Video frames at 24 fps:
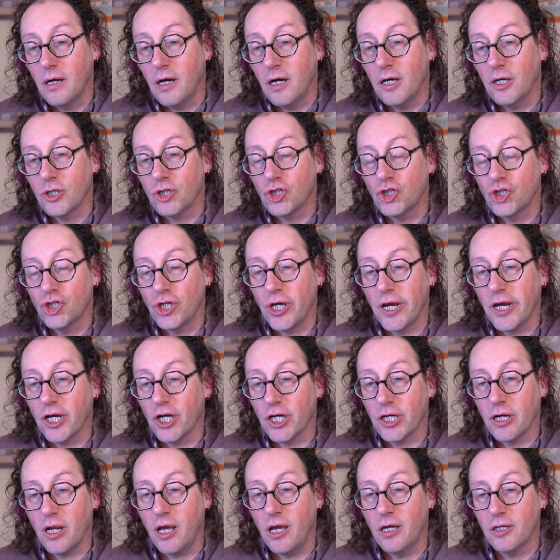a
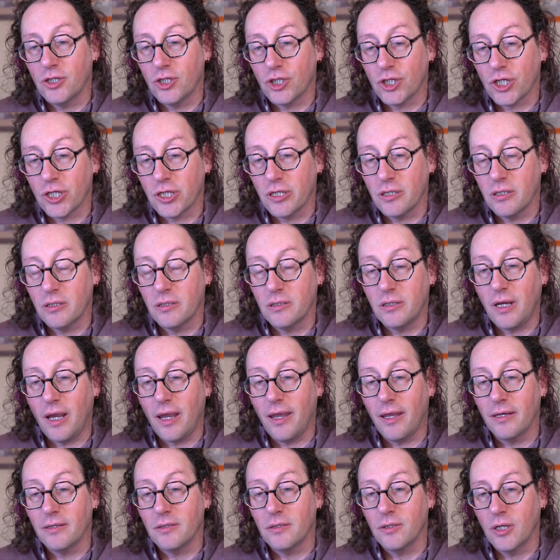shared
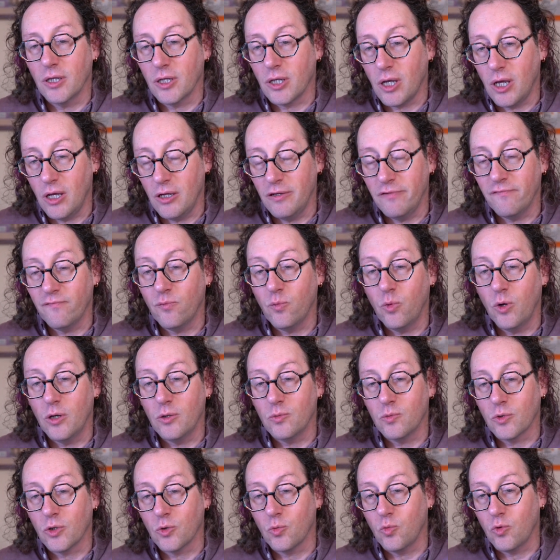understanding of
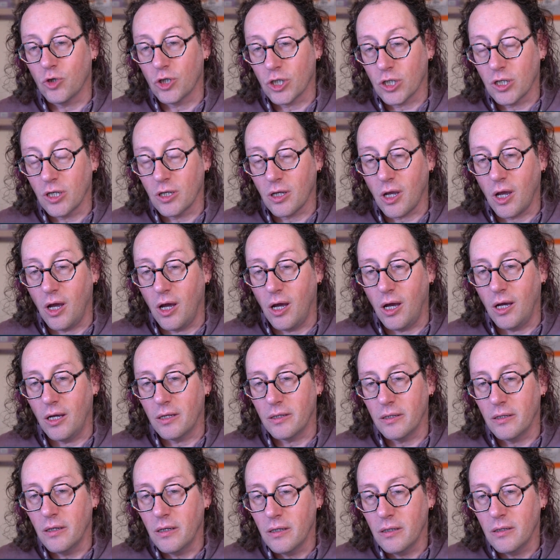what we're working
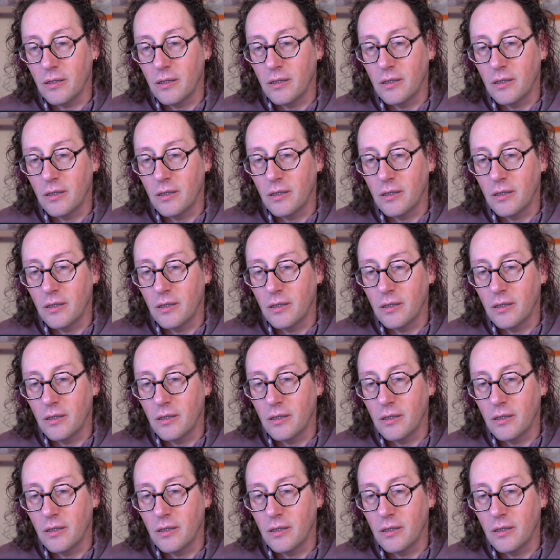on